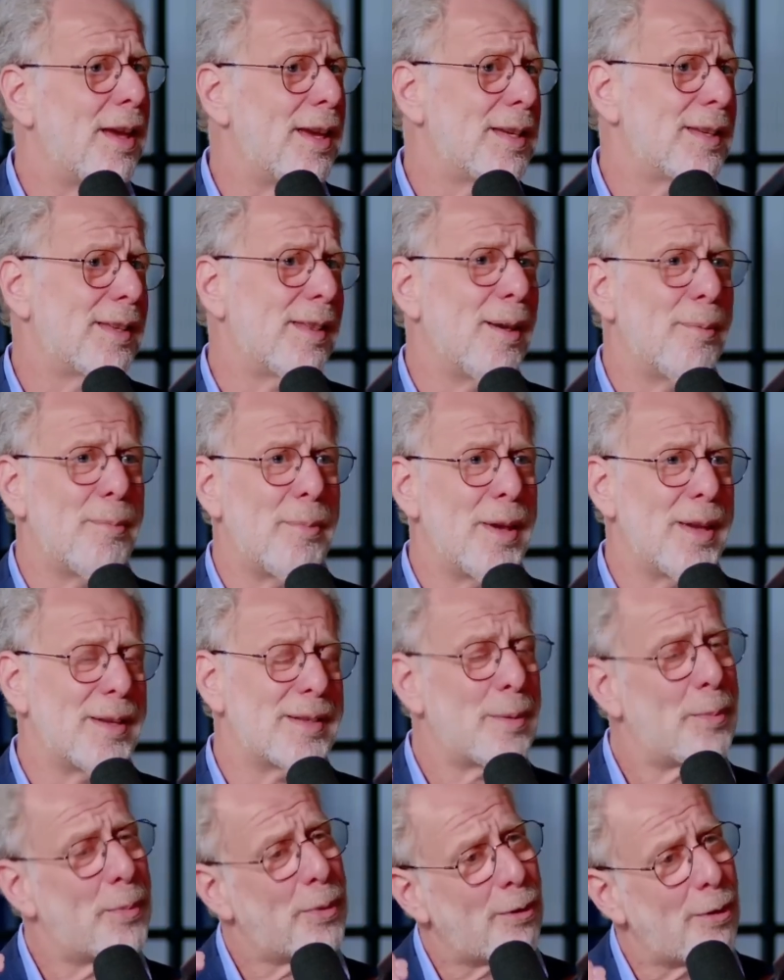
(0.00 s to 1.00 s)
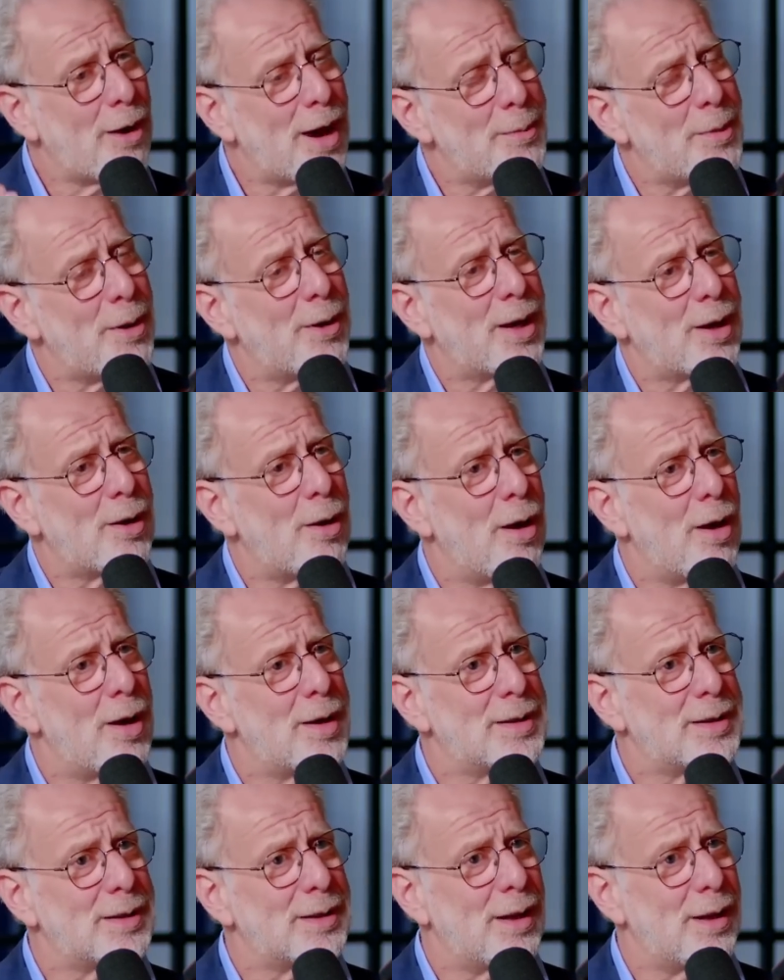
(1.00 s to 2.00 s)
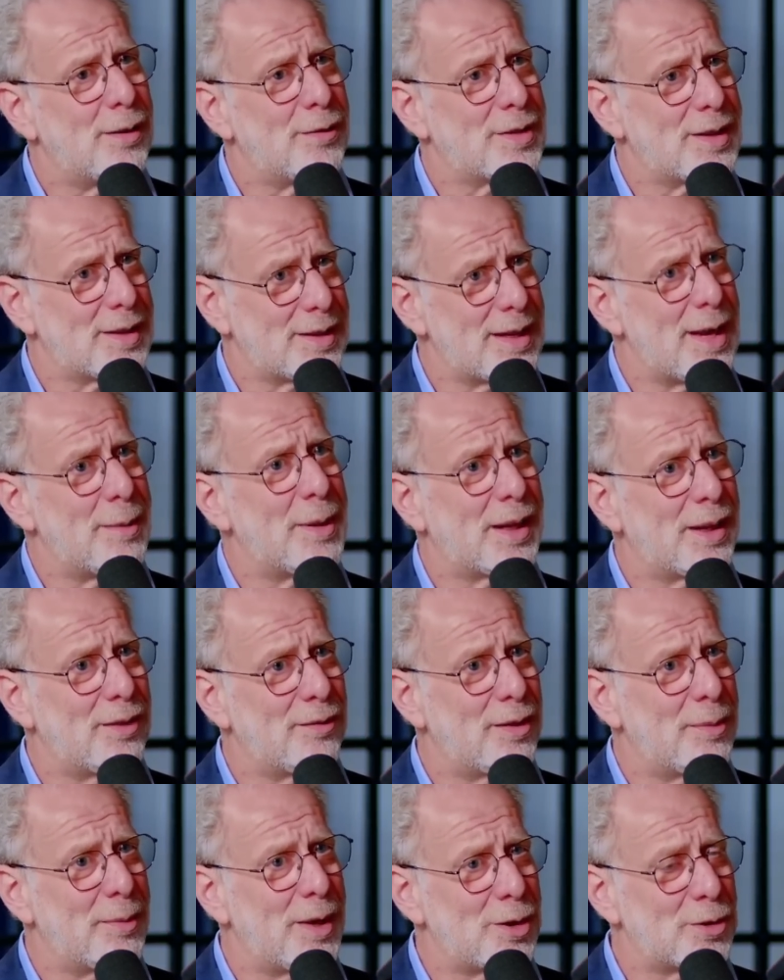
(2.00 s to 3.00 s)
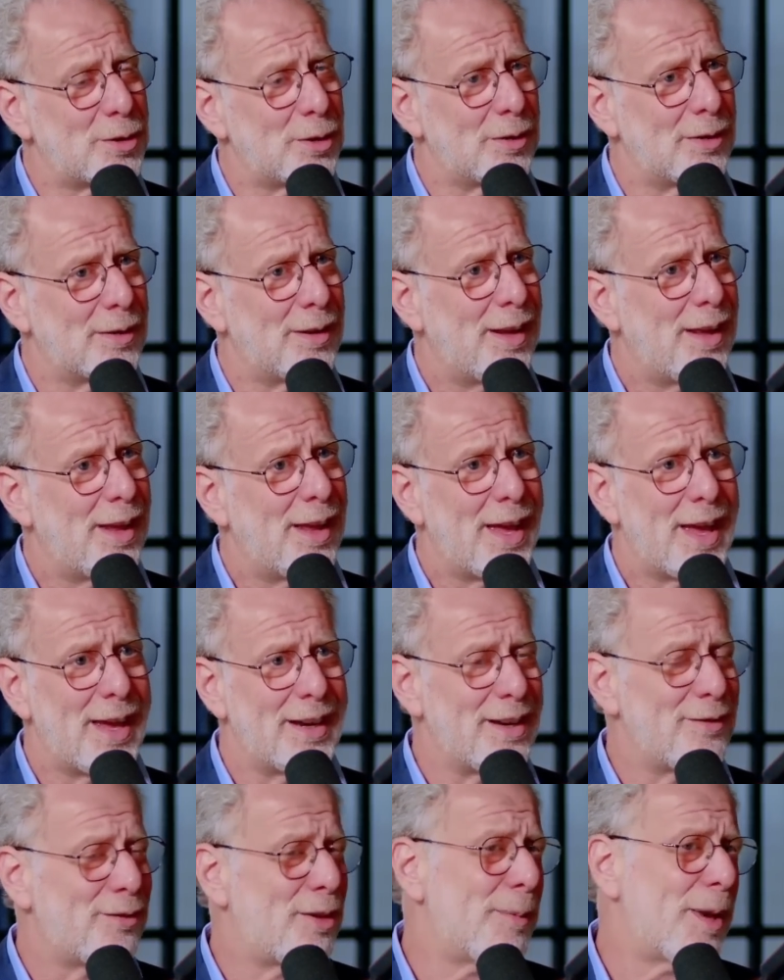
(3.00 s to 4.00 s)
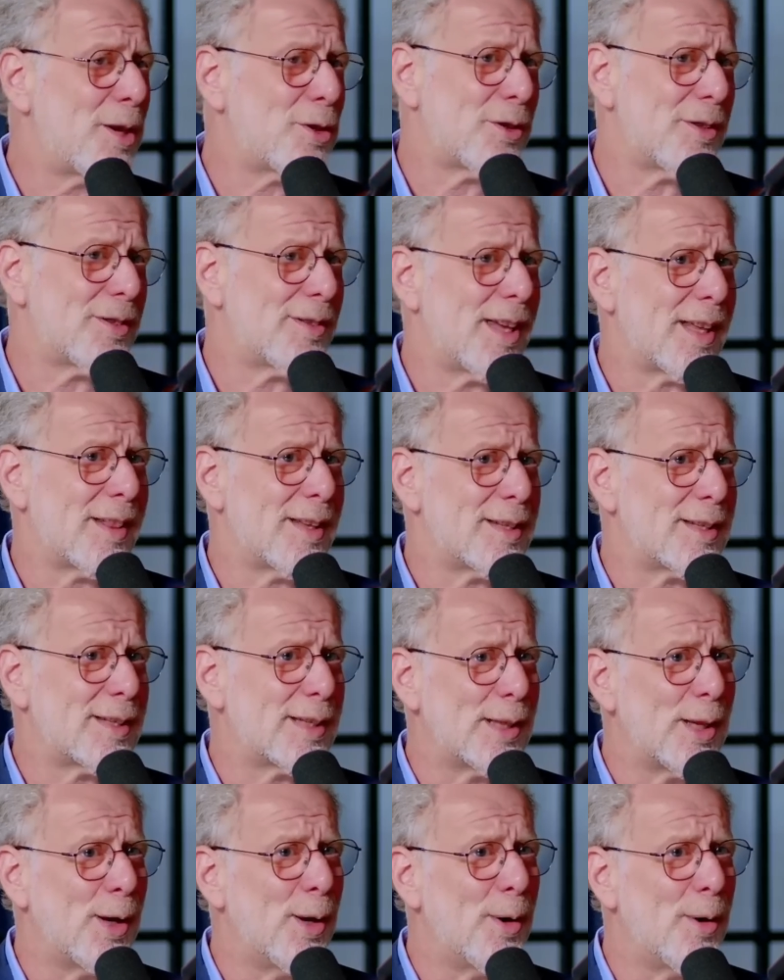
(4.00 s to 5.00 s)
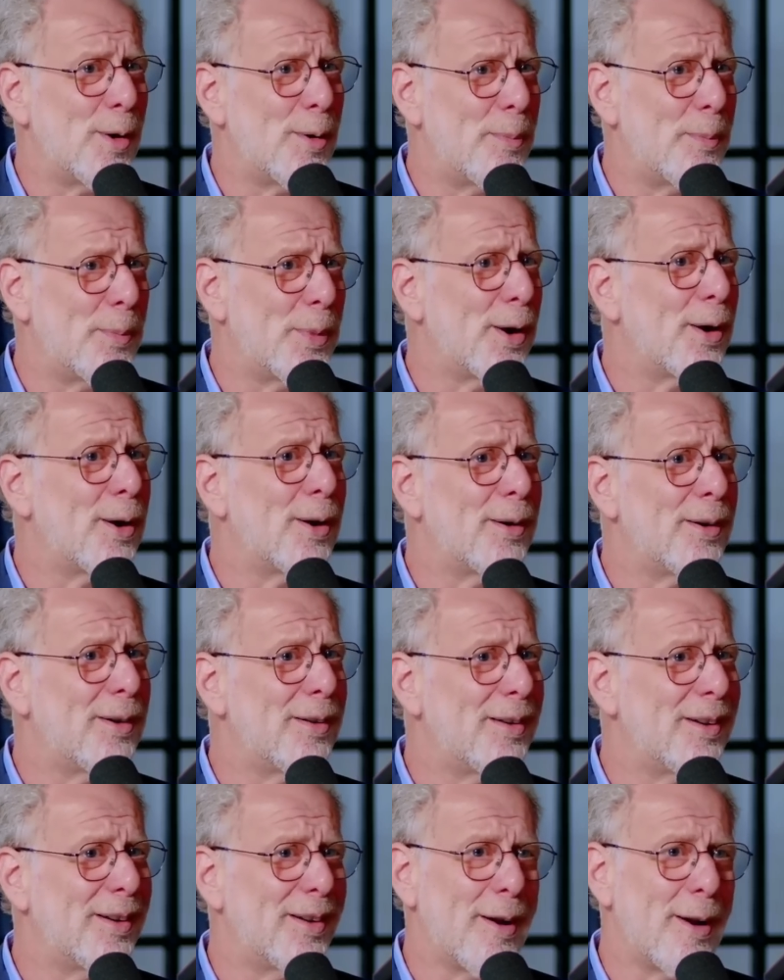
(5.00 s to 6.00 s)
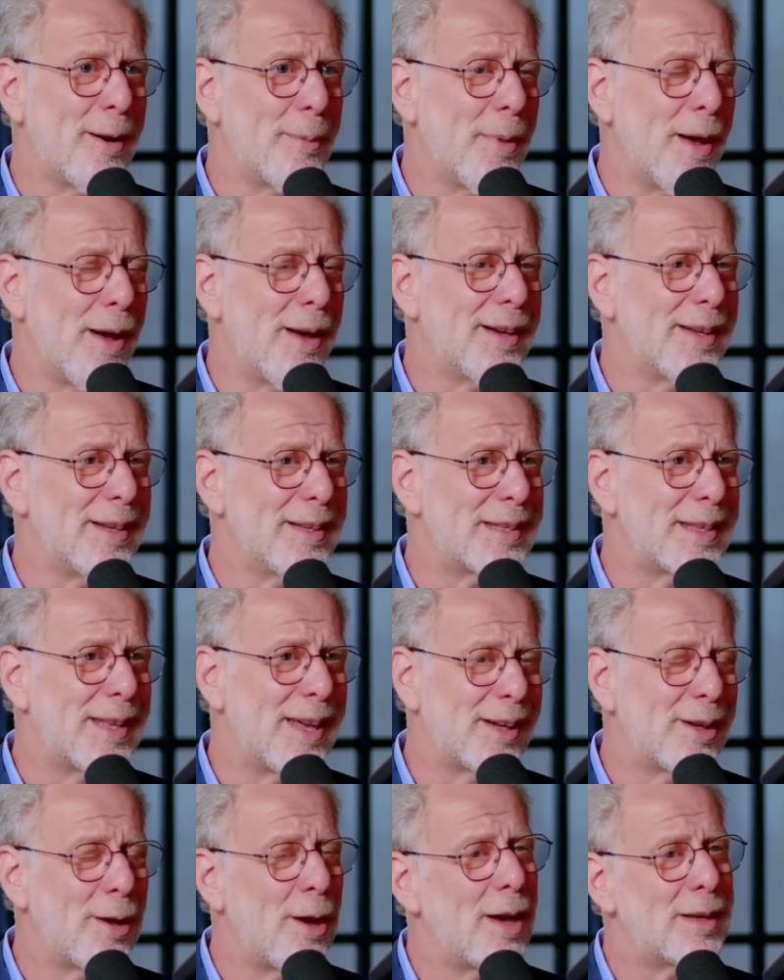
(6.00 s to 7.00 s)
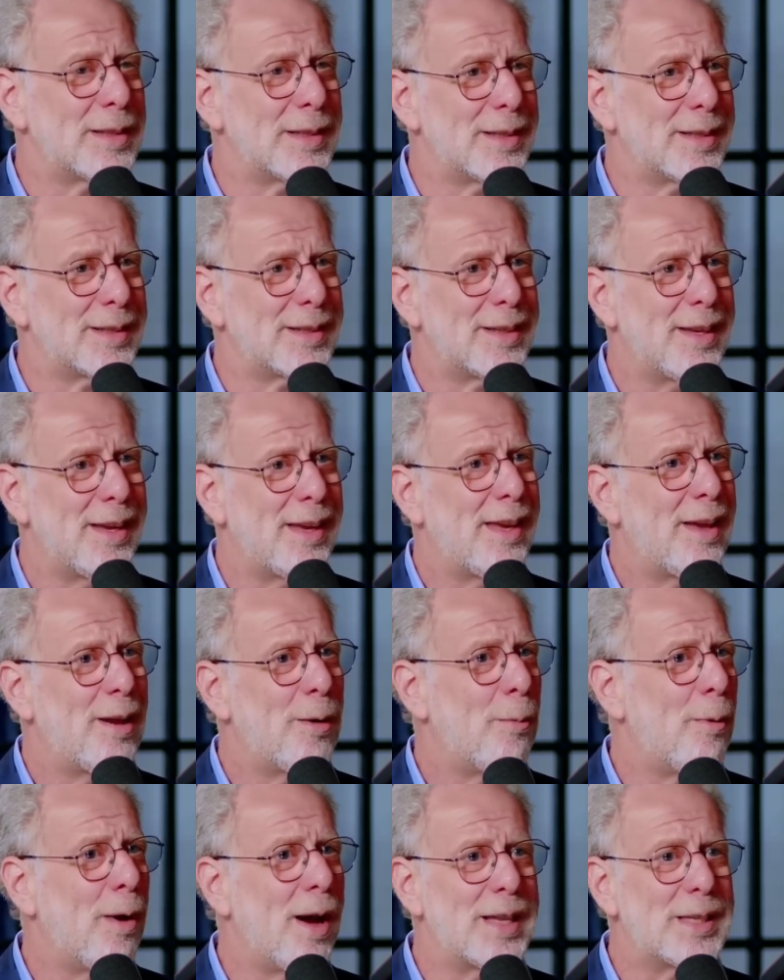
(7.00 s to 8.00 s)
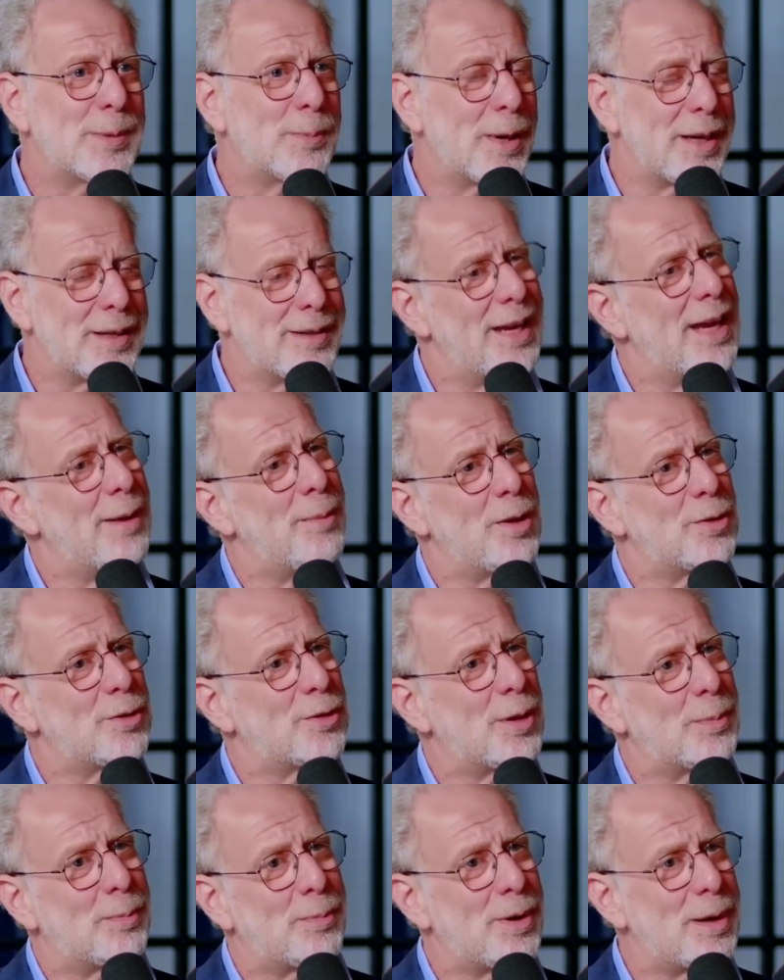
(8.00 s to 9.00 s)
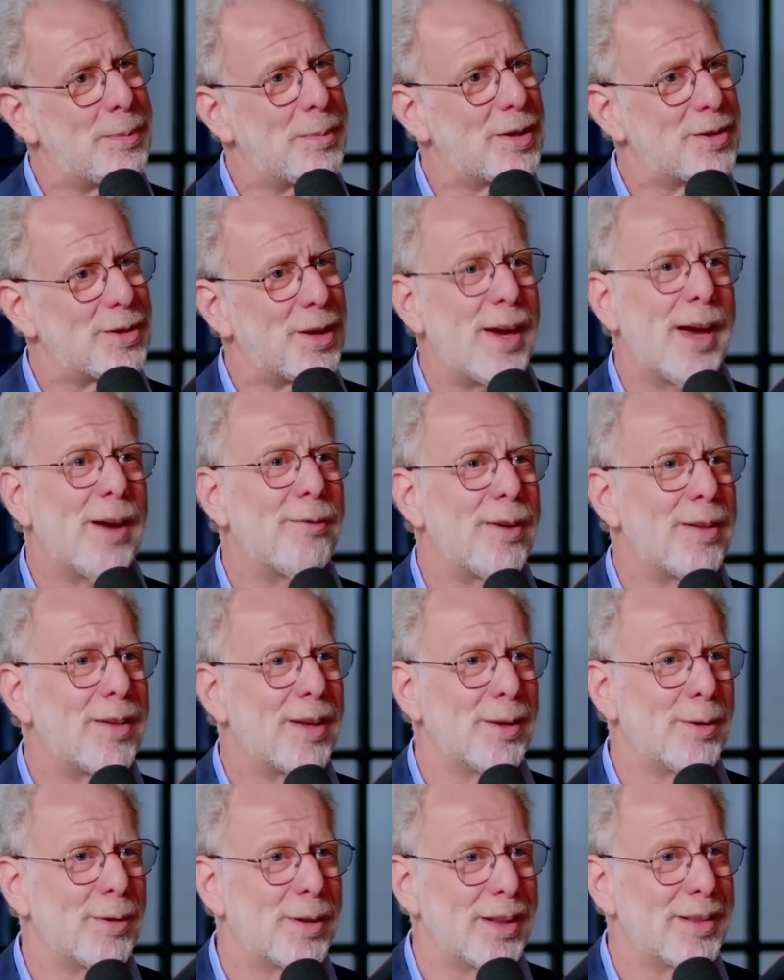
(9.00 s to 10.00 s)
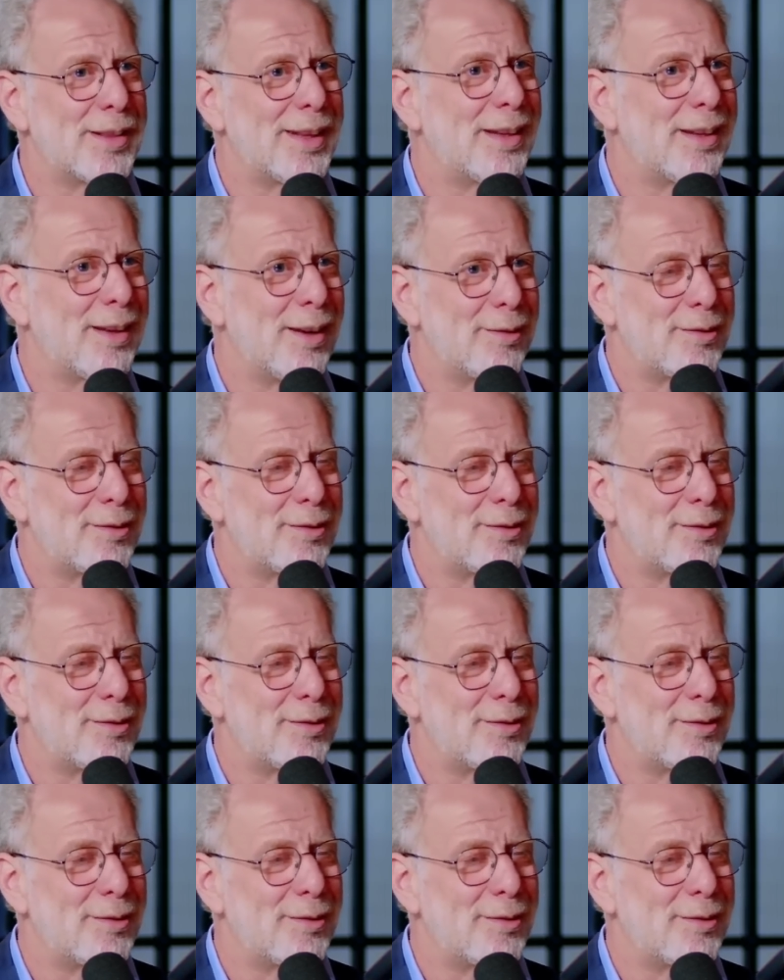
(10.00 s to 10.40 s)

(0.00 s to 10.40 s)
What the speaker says: is a primary cause of systemic inflammation. And inflammation is like this slow burn in our bodies that causes widespread damage to pretty much everything you can think